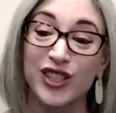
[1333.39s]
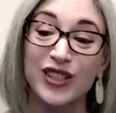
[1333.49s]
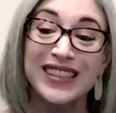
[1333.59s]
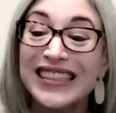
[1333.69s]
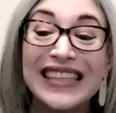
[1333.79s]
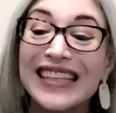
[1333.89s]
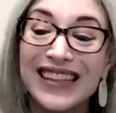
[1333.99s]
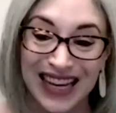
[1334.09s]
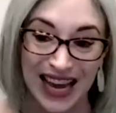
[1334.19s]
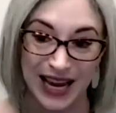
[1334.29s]
to see
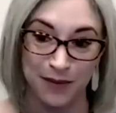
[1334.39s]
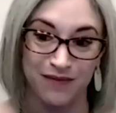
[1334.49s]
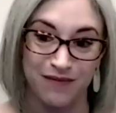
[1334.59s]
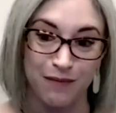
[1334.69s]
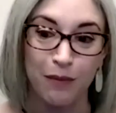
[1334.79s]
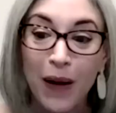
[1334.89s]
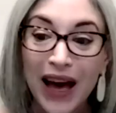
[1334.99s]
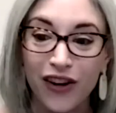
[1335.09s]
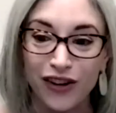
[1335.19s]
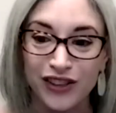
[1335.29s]
the game better.